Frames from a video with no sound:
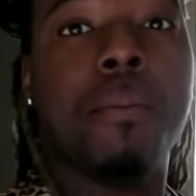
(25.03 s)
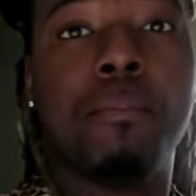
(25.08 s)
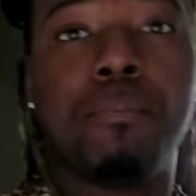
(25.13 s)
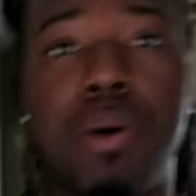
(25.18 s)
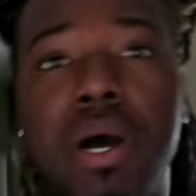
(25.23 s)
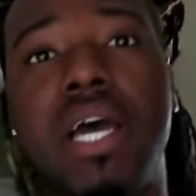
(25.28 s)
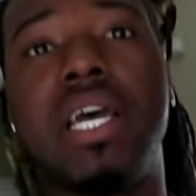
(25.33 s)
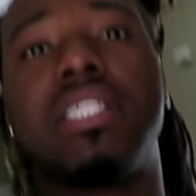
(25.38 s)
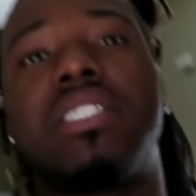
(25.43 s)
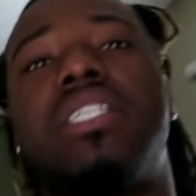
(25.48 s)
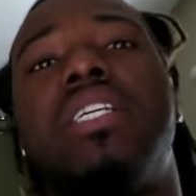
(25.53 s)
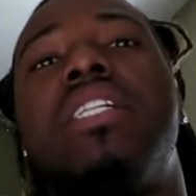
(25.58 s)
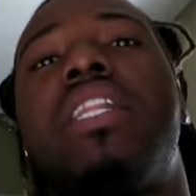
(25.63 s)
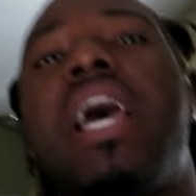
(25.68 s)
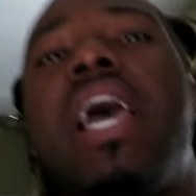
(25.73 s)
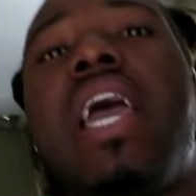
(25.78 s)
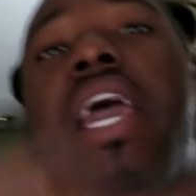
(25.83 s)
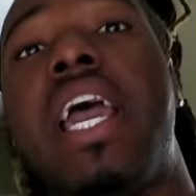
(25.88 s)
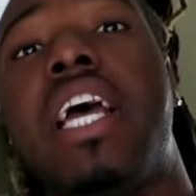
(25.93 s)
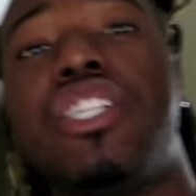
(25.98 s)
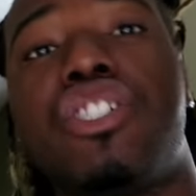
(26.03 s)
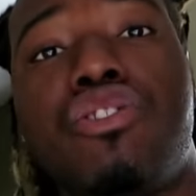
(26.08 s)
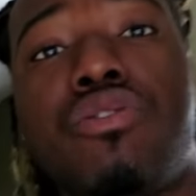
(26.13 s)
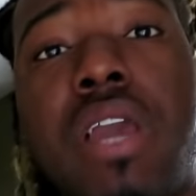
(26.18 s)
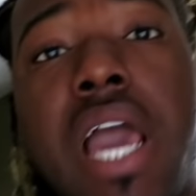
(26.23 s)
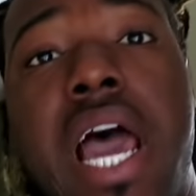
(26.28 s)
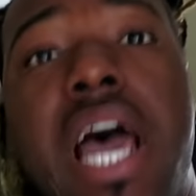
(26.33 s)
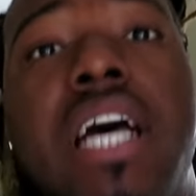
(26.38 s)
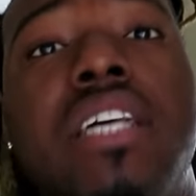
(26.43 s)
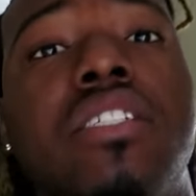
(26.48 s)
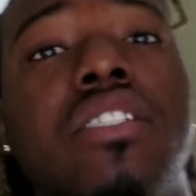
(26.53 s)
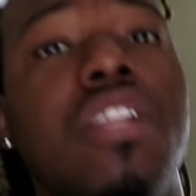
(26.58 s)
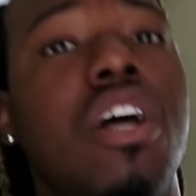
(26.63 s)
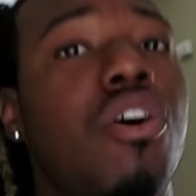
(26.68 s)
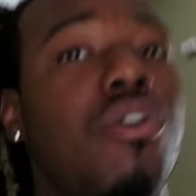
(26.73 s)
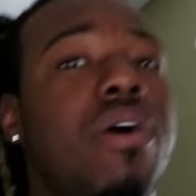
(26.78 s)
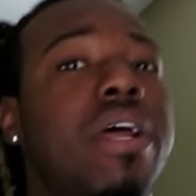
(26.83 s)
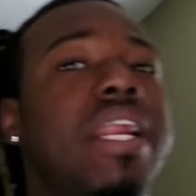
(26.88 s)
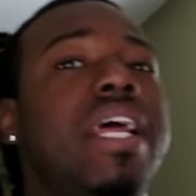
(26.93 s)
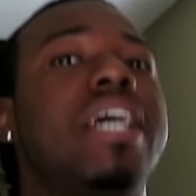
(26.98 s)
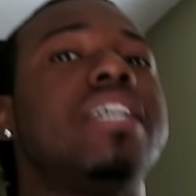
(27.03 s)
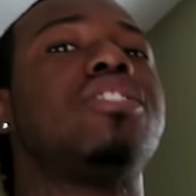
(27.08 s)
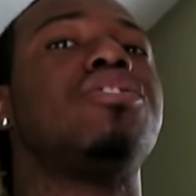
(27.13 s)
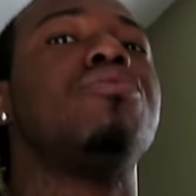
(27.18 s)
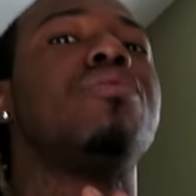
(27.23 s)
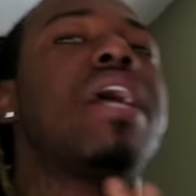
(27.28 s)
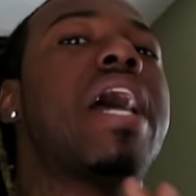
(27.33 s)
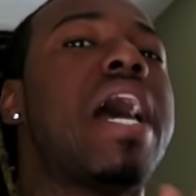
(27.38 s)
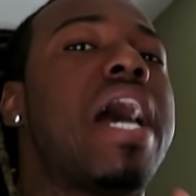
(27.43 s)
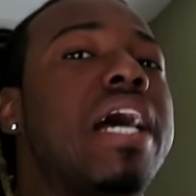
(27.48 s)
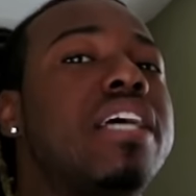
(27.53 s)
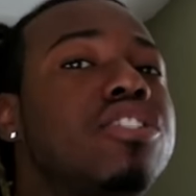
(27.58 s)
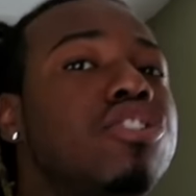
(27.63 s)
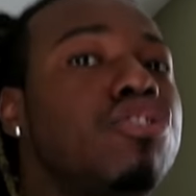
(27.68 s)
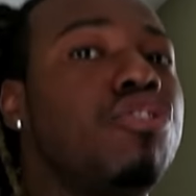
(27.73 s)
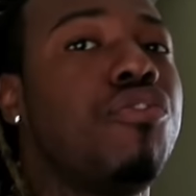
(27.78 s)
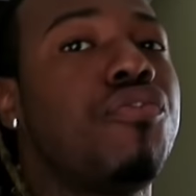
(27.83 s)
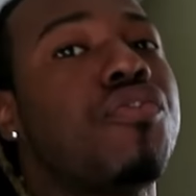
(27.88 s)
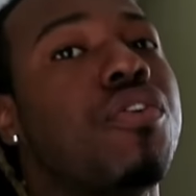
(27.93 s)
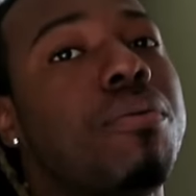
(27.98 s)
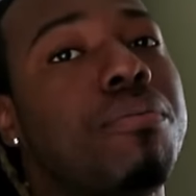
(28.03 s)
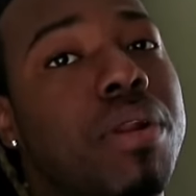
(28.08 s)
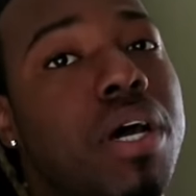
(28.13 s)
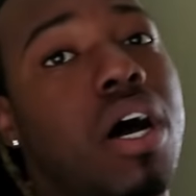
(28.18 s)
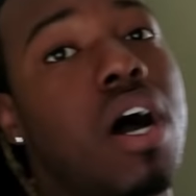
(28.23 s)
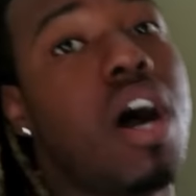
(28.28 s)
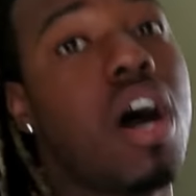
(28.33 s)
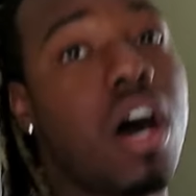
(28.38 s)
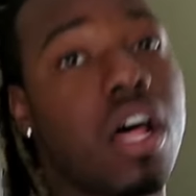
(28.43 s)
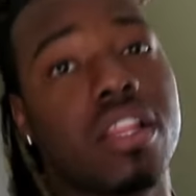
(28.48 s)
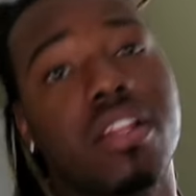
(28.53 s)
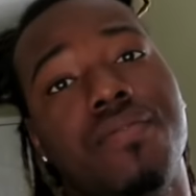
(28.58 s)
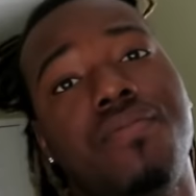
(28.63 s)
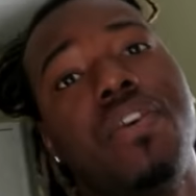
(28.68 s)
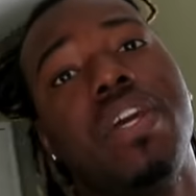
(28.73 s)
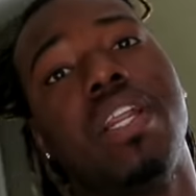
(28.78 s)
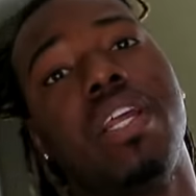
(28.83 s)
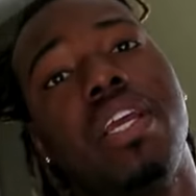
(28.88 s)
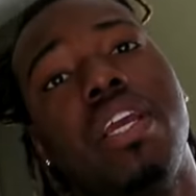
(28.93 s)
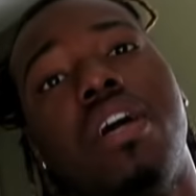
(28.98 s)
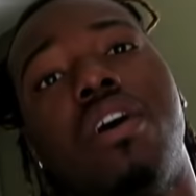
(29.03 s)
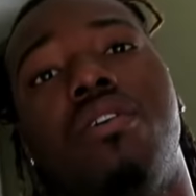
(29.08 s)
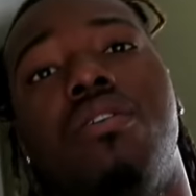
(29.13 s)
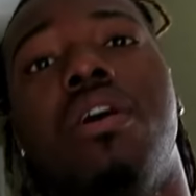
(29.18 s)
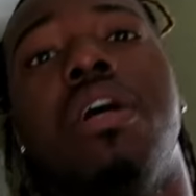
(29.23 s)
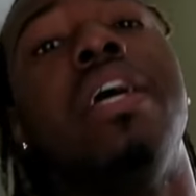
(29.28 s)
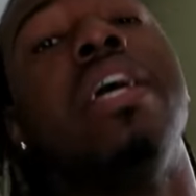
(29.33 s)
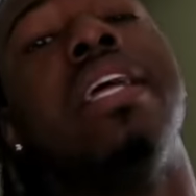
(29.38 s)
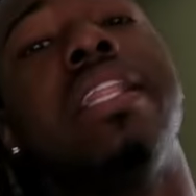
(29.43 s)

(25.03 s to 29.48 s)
But today, as you guys know, and as you guys knew from the other video,